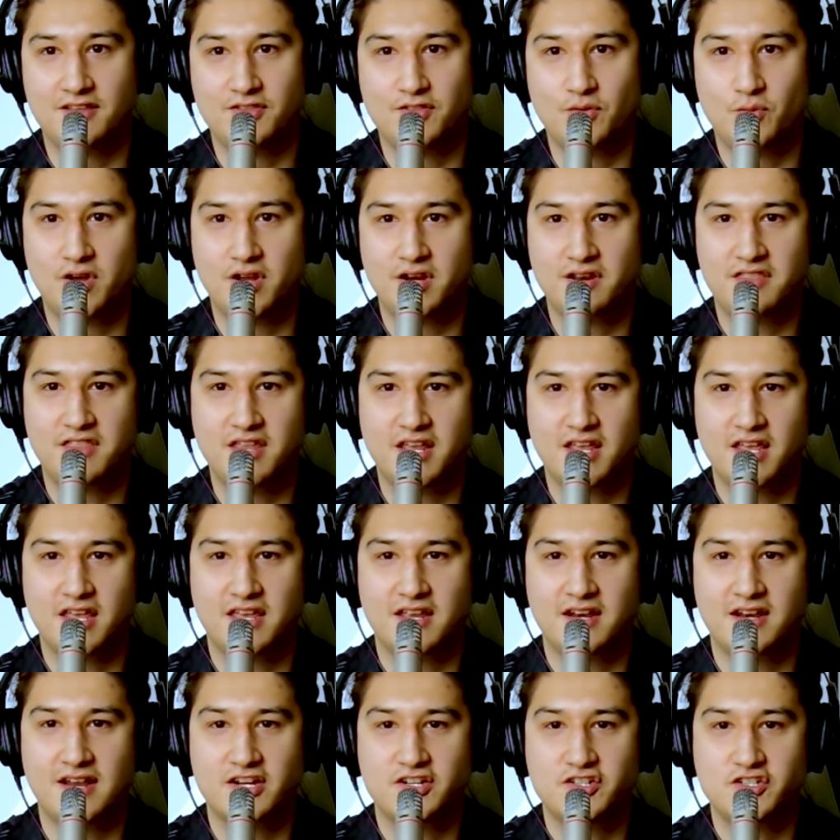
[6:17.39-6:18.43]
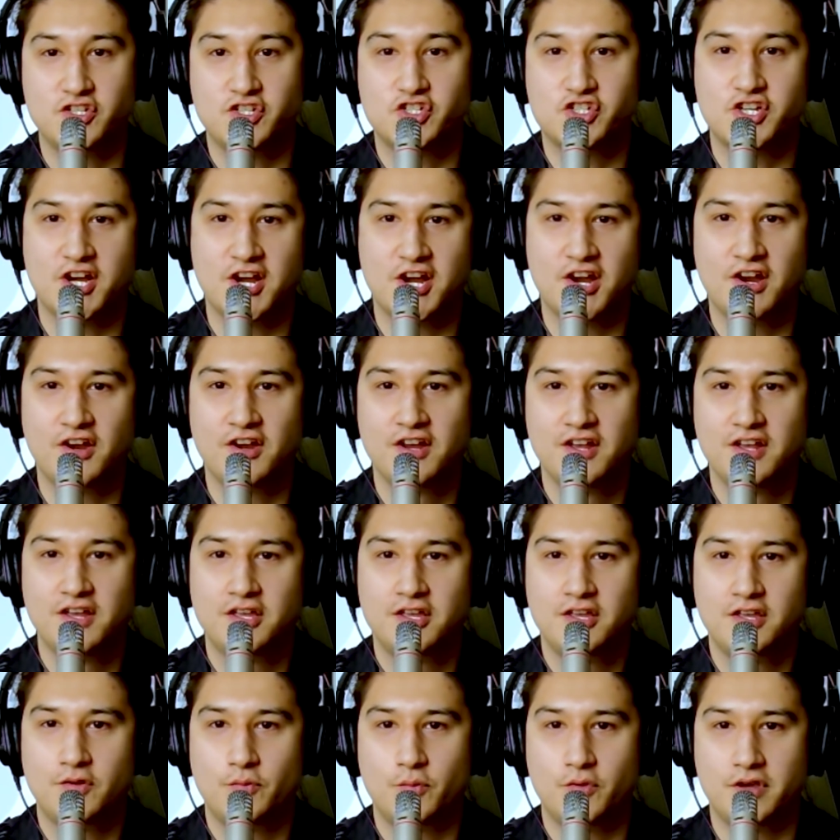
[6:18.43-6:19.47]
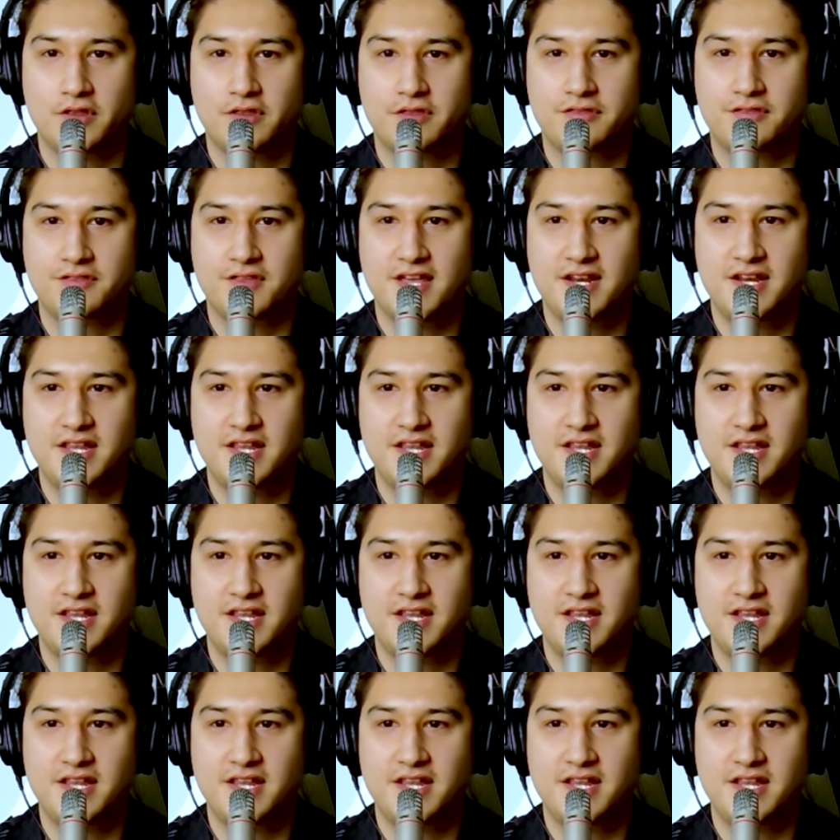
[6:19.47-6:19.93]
the one thing I can actually share with